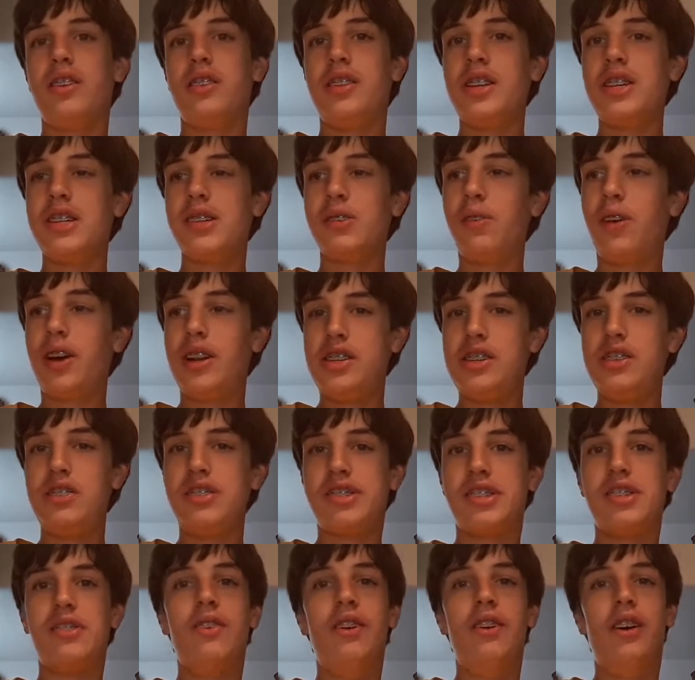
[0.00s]
this one
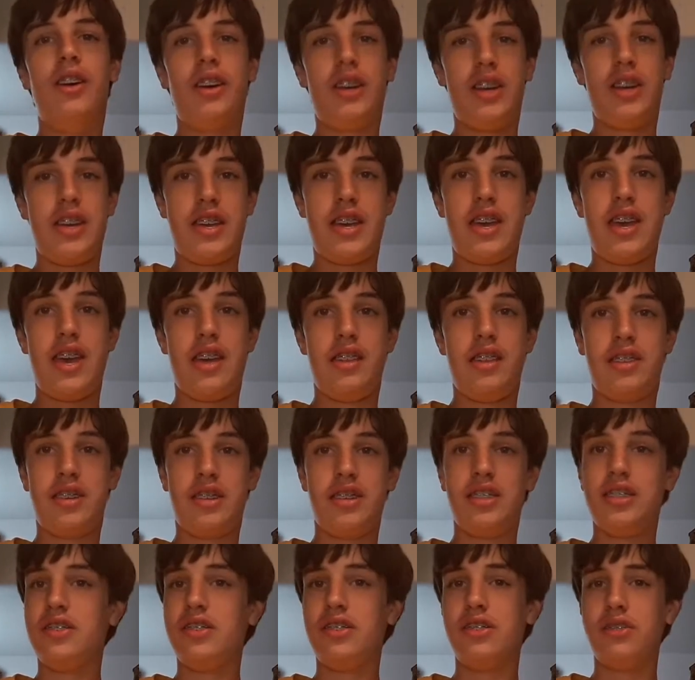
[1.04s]
used to really
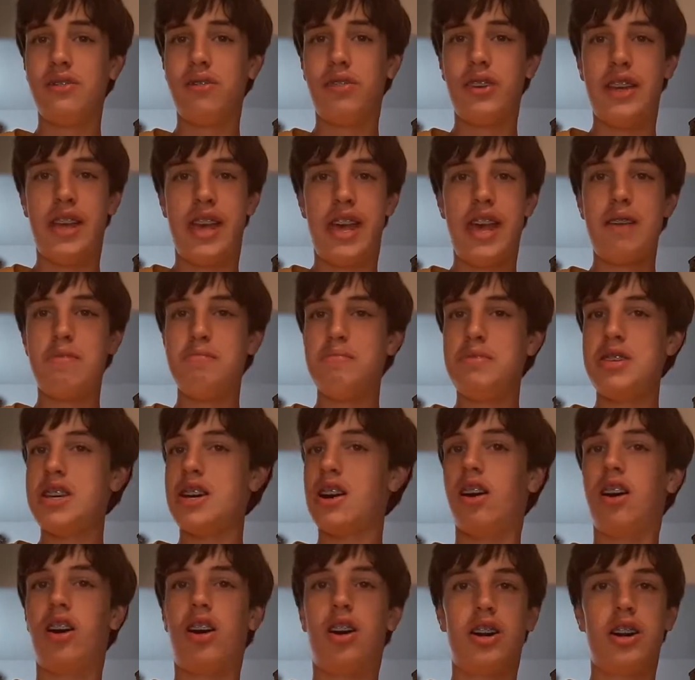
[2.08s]
would hit me
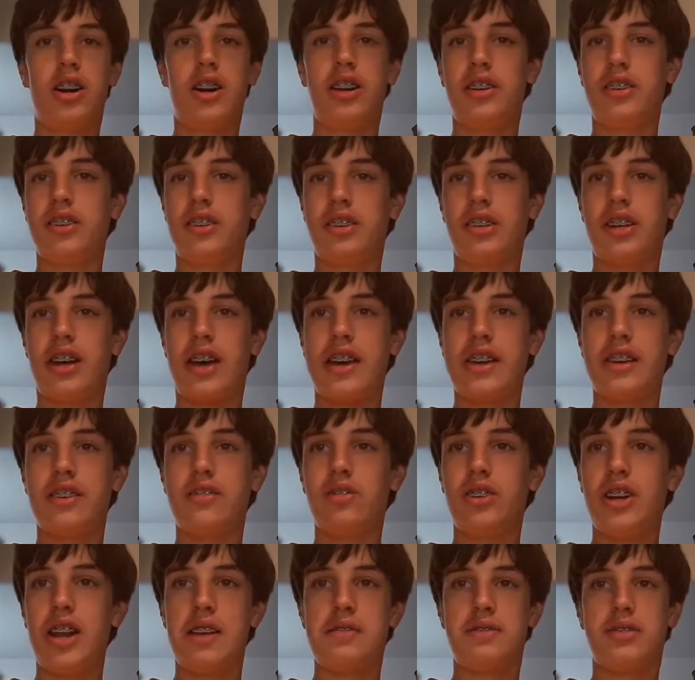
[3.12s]
hard, like,
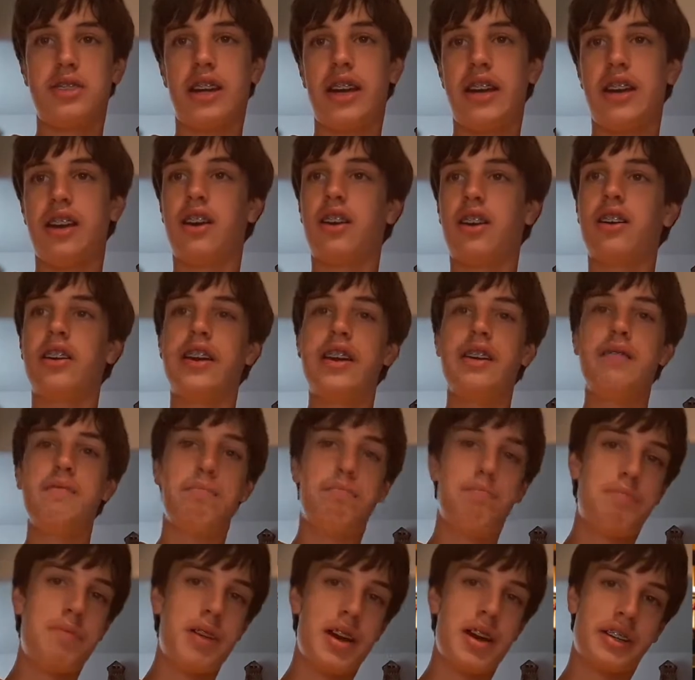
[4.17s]
whenever I heard it
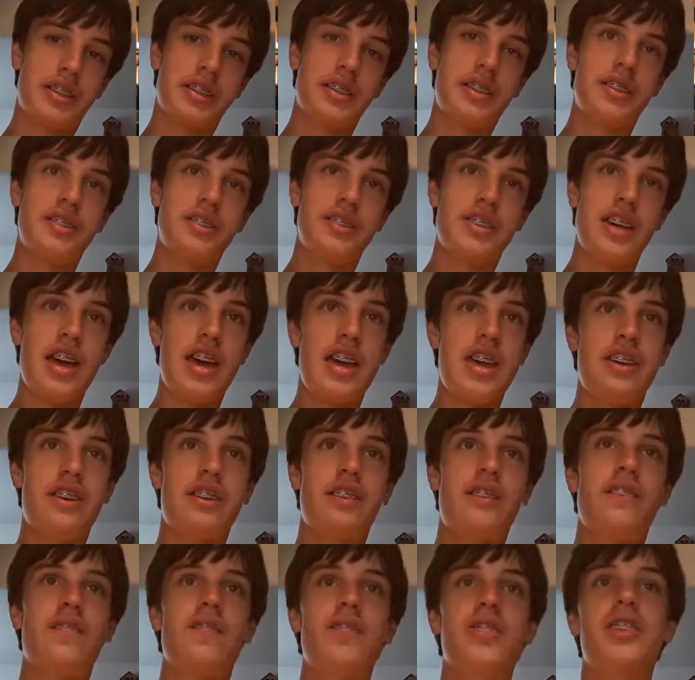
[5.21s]
back in the day,
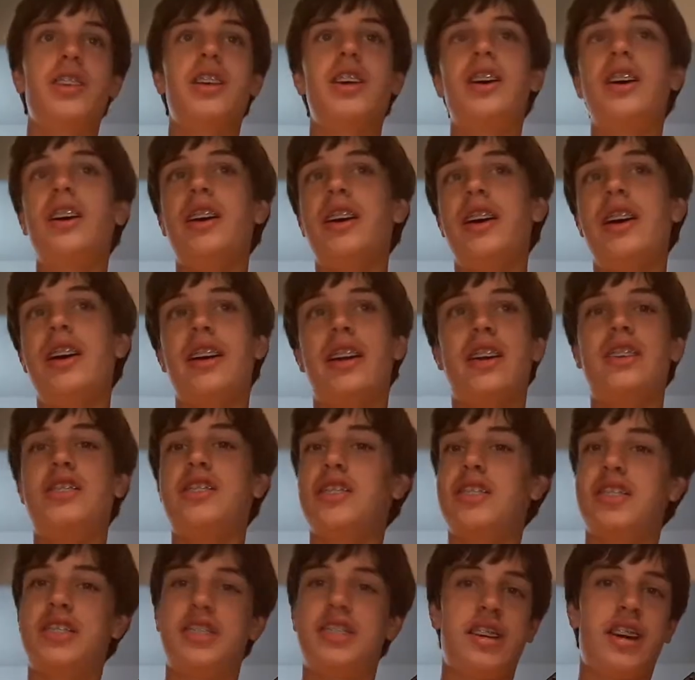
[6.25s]
and I
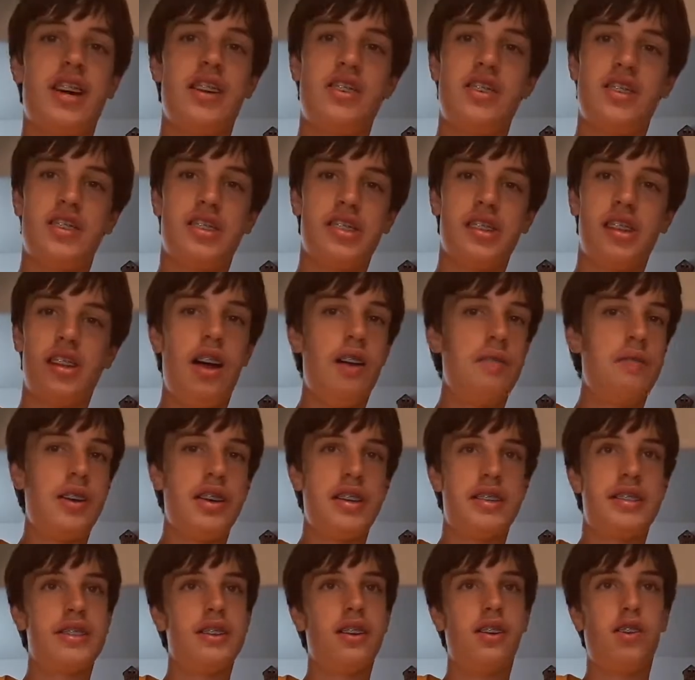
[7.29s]
just love it
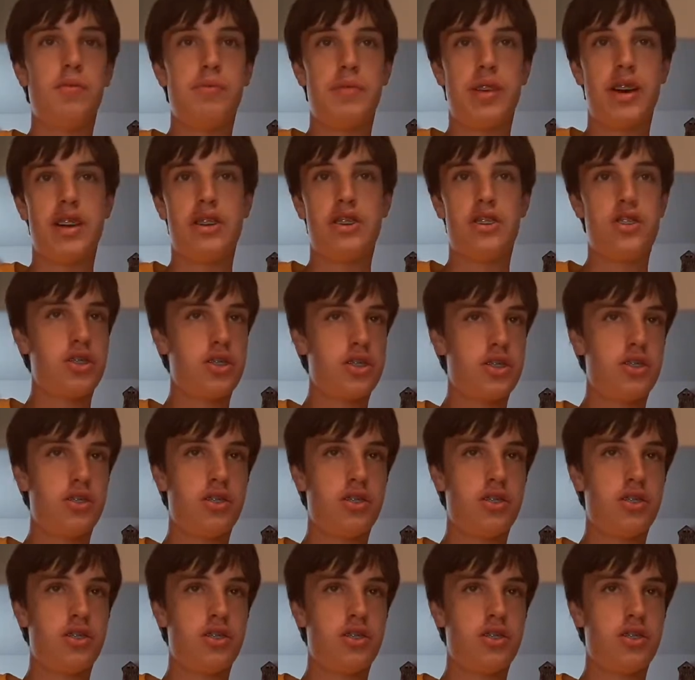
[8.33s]
so much.